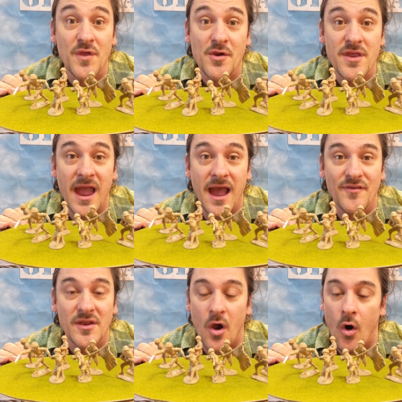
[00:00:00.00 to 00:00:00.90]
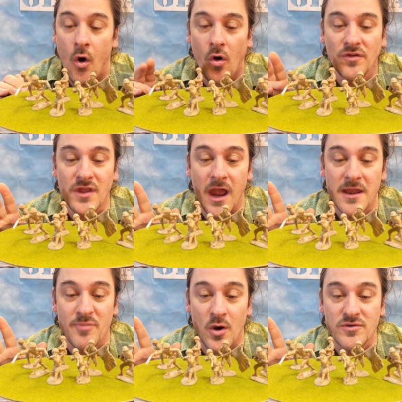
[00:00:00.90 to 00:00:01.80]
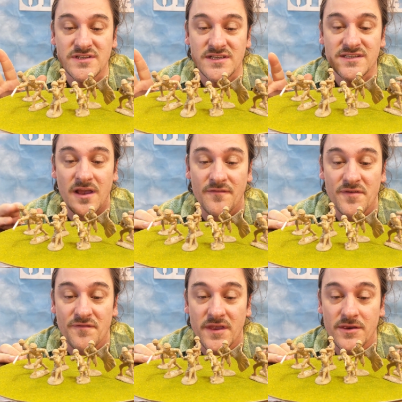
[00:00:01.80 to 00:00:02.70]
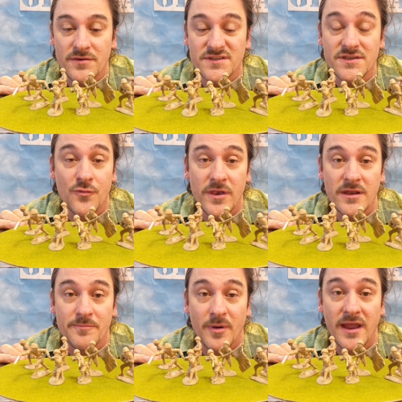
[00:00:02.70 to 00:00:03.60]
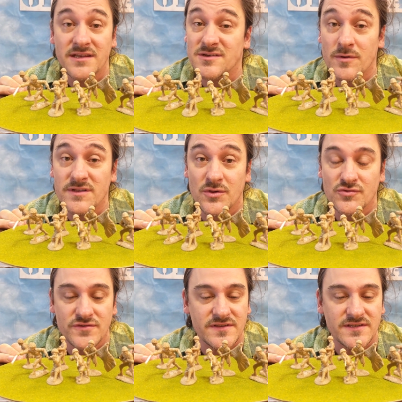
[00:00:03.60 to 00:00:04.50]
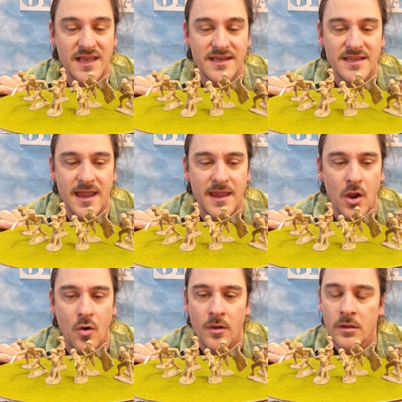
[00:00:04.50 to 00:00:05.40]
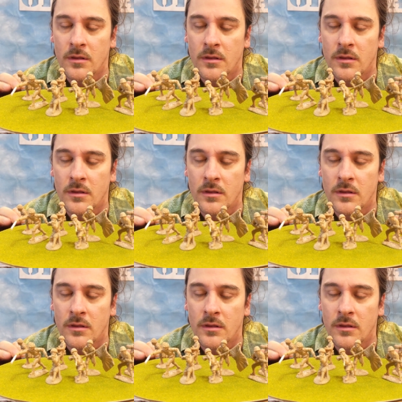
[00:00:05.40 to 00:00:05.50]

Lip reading: there you have it, all 9 poses of the figures created by Toy Soldiers of San Diego.